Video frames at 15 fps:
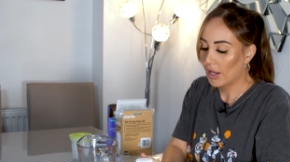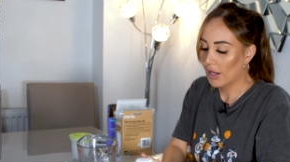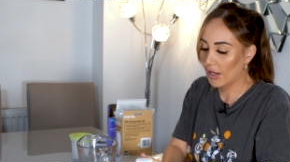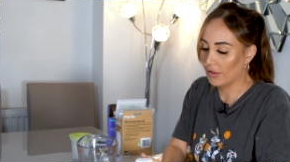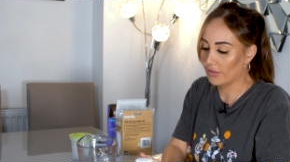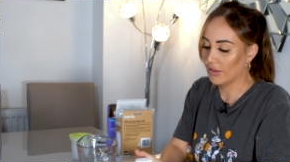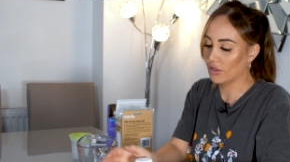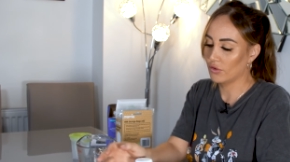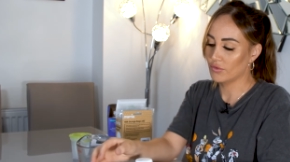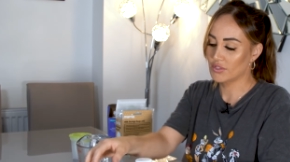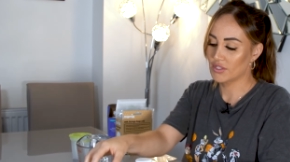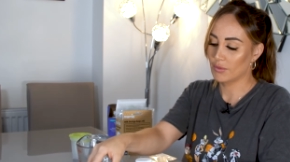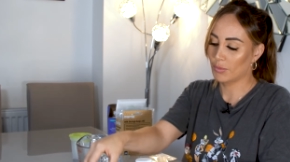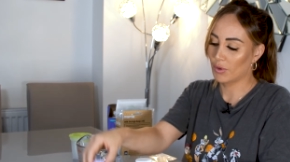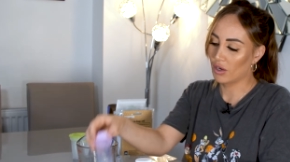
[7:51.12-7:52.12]
And then
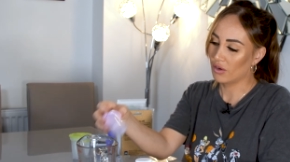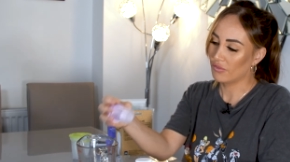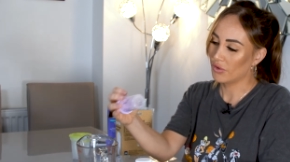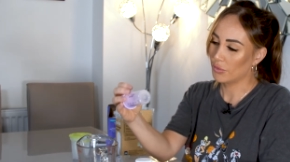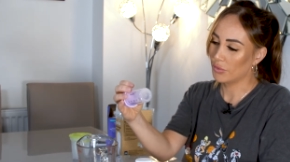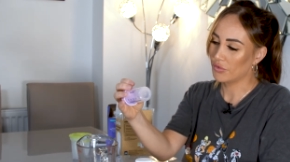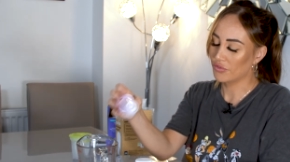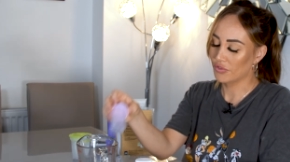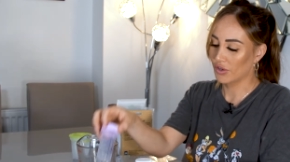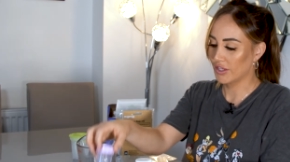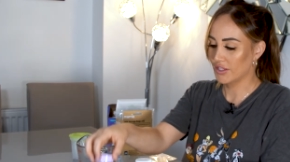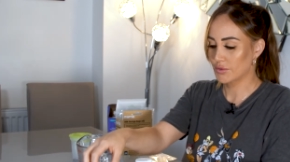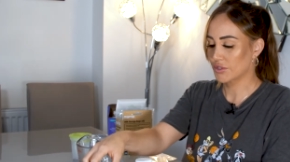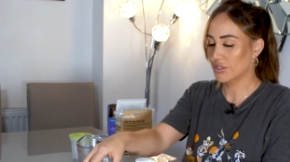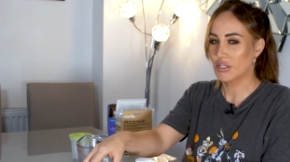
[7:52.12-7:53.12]
obviously part of it will
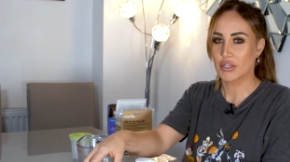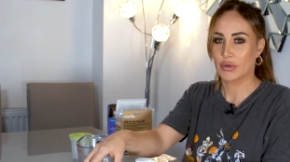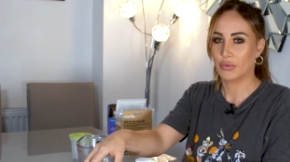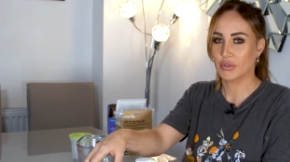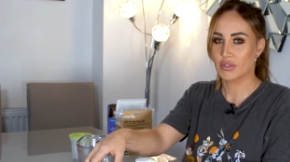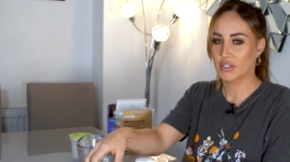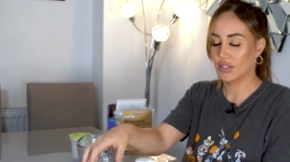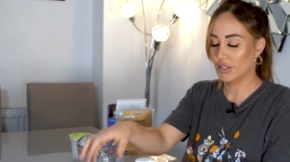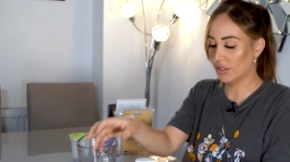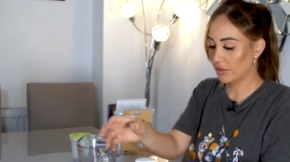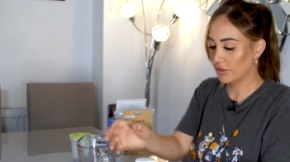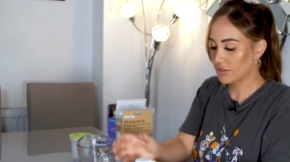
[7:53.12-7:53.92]
freeze, which I don't want to do.